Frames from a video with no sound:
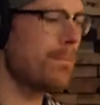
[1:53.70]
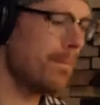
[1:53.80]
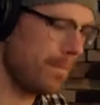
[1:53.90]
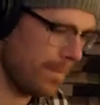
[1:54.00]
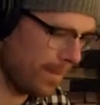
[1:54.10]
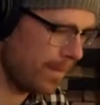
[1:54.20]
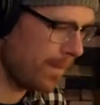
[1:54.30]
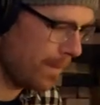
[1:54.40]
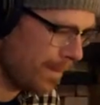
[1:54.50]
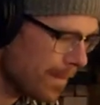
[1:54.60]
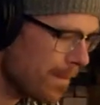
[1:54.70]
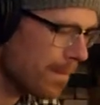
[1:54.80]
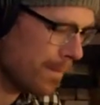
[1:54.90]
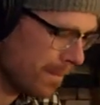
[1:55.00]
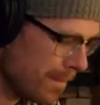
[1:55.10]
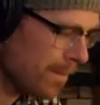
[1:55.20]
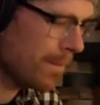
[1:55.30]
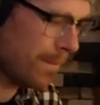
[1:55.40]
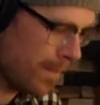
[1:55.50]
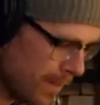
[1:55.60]
people who recognize the value
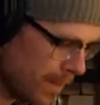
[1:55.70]
of good